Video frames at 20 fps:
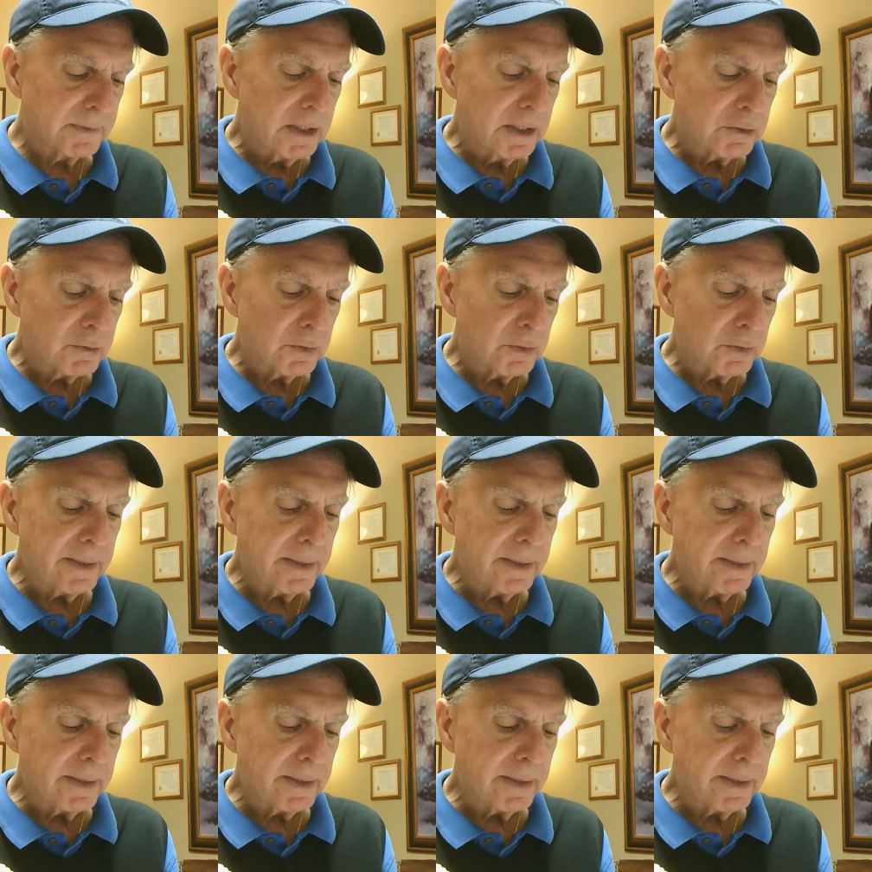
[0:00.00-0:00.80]
It's really
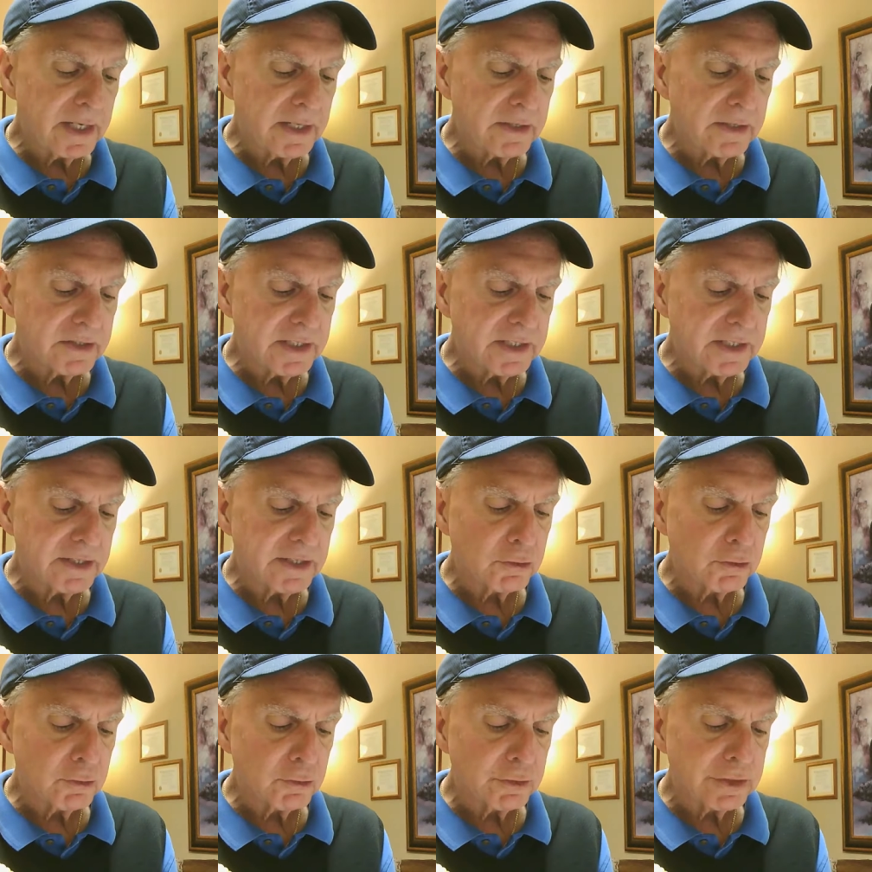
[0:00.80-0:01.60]
important to understand
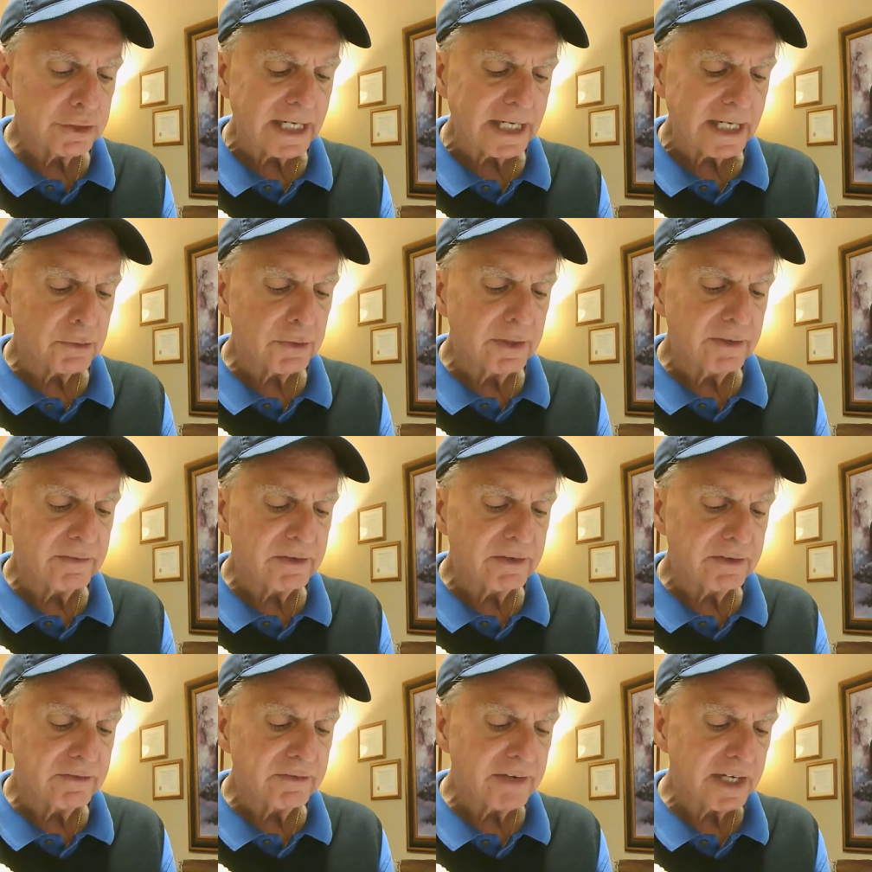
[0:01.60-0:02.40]
the trajectory of
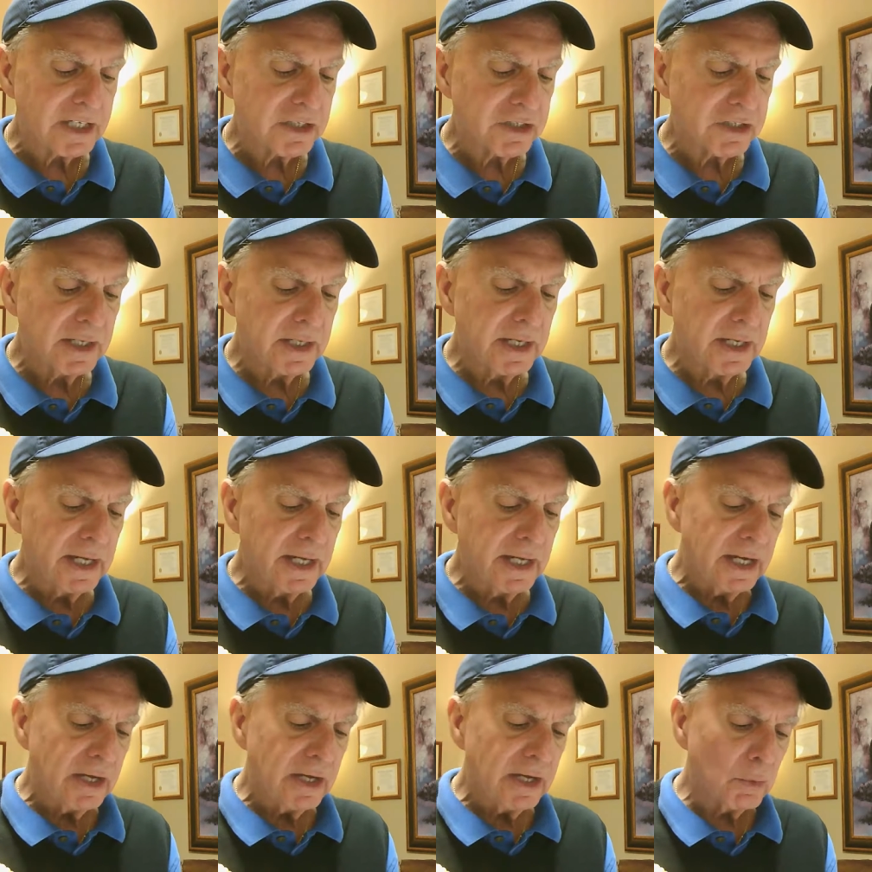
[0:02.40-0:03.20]
an infection
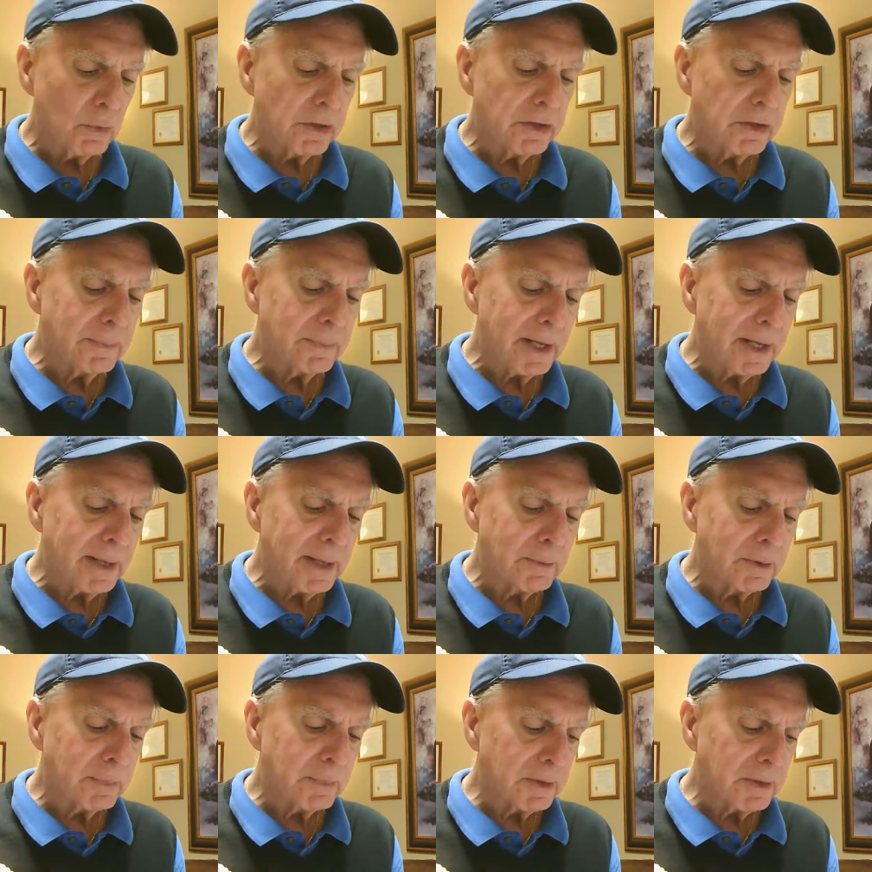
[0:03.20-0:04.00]
in order to be
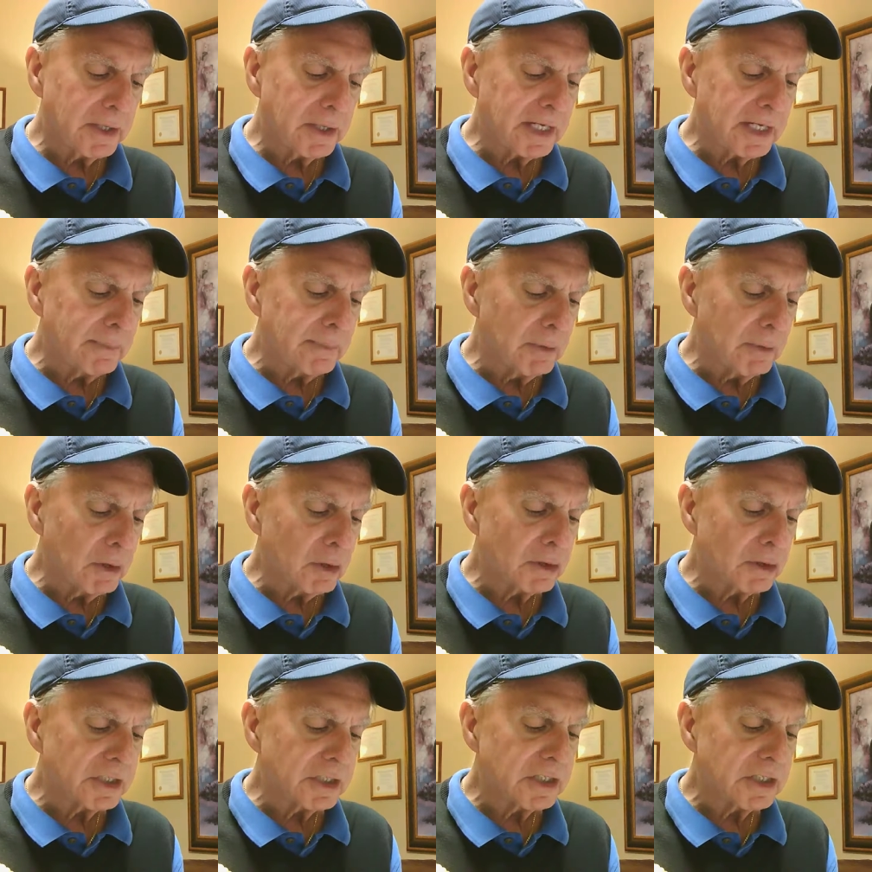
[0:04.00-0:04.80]
able to predict
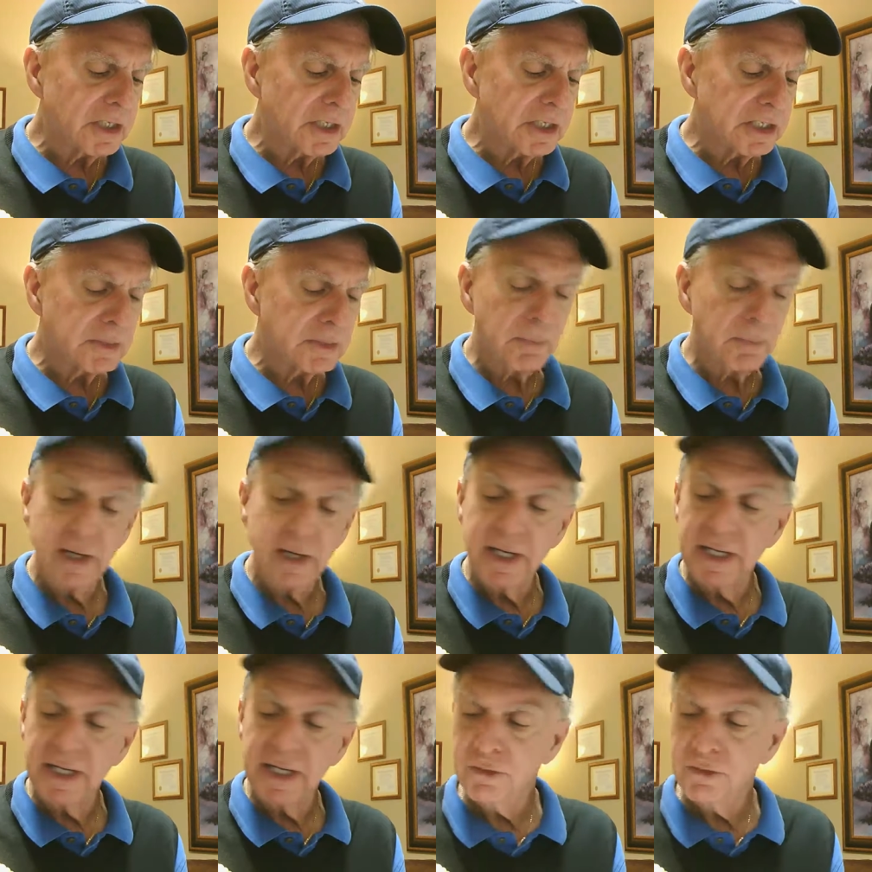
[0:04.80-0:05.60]
emergence,
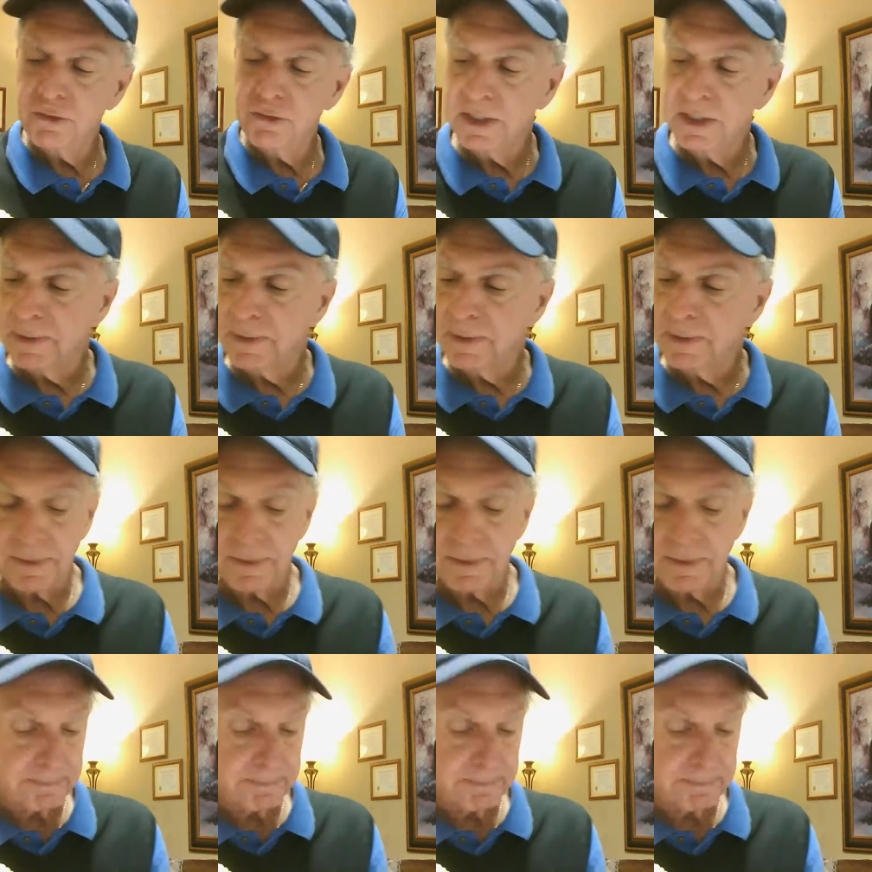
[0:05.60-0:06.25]
spread, and transmission.